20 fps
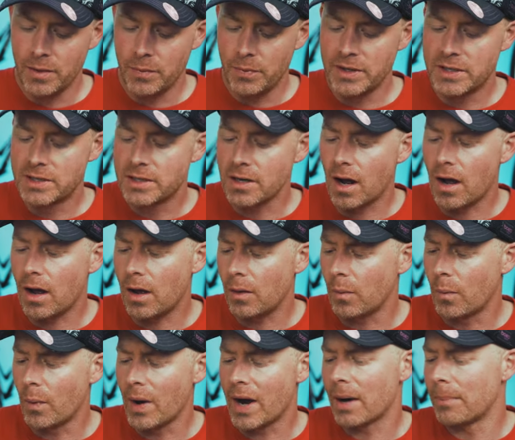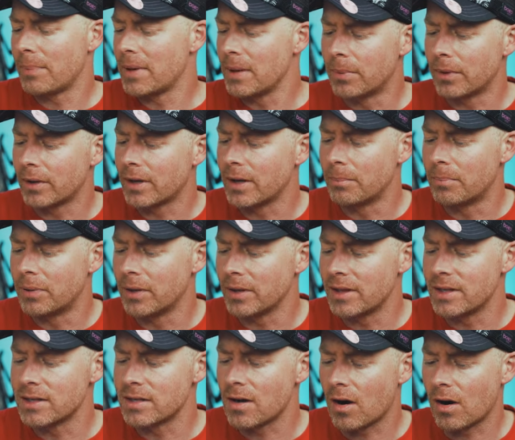we saw where people could put
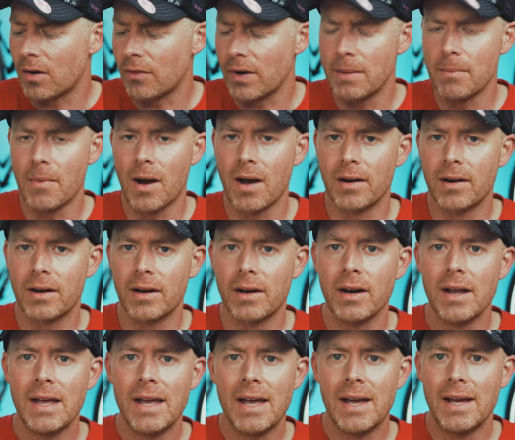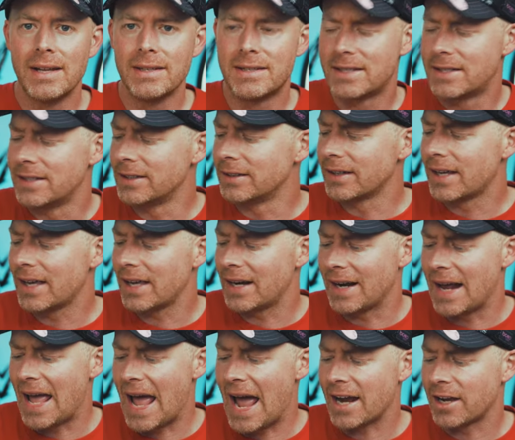this heart rate monitor and still get
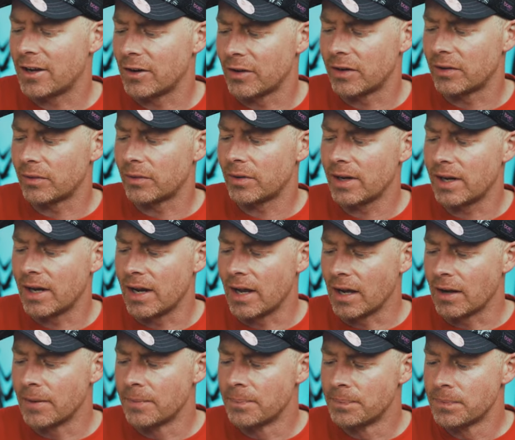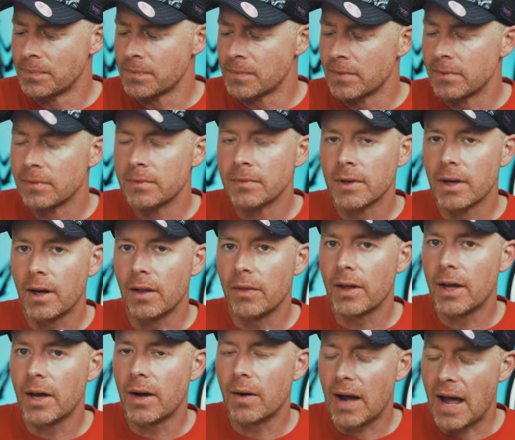an accurate reading.
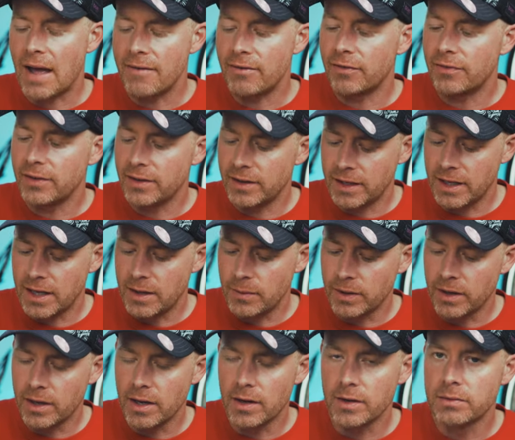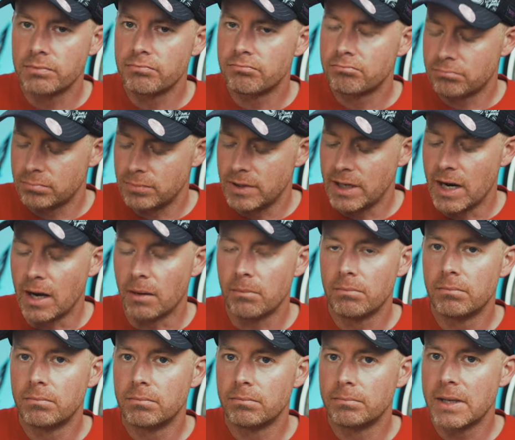Although I have a feeling it would go, you know,
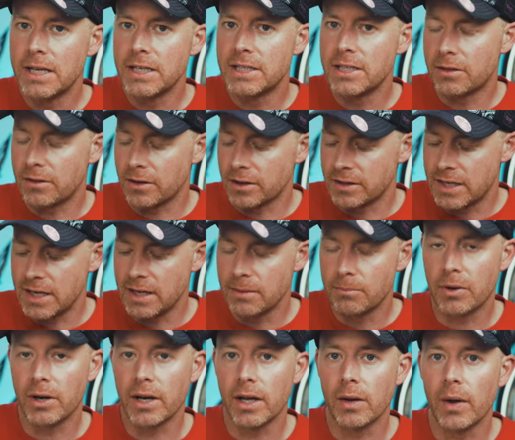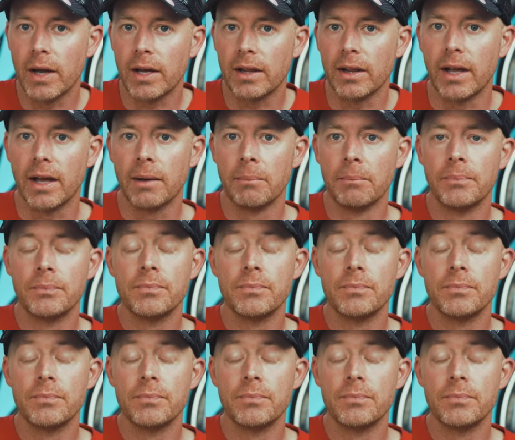PG-13 pretty quickly.